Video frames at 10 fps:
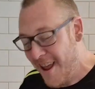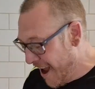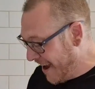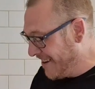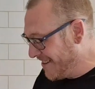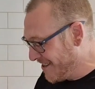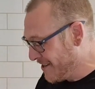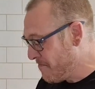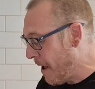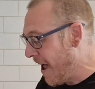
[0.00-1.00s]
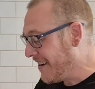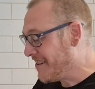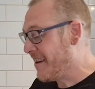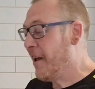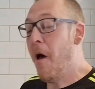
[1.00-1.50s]
It's
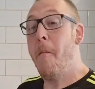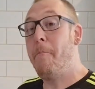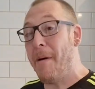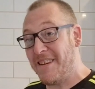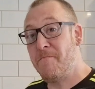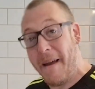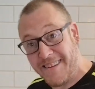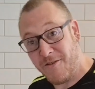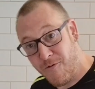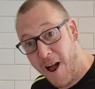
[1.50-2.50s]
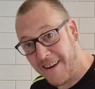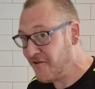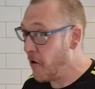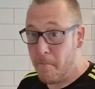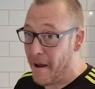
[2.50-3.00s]
spiced basmati rice,
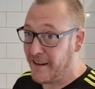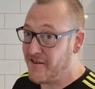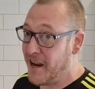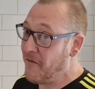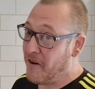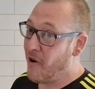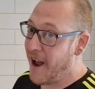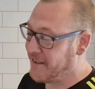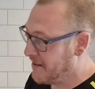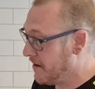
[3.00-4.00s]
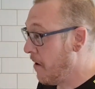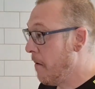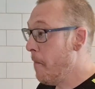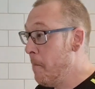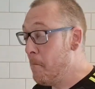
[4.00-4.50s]
not bacteria rice.
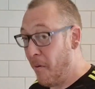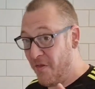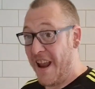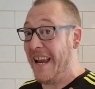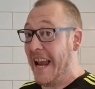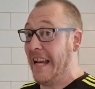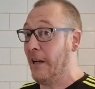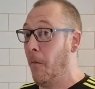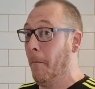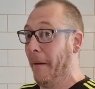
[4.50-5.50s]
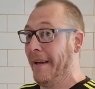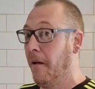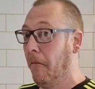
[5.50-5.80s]
But then again, it could be.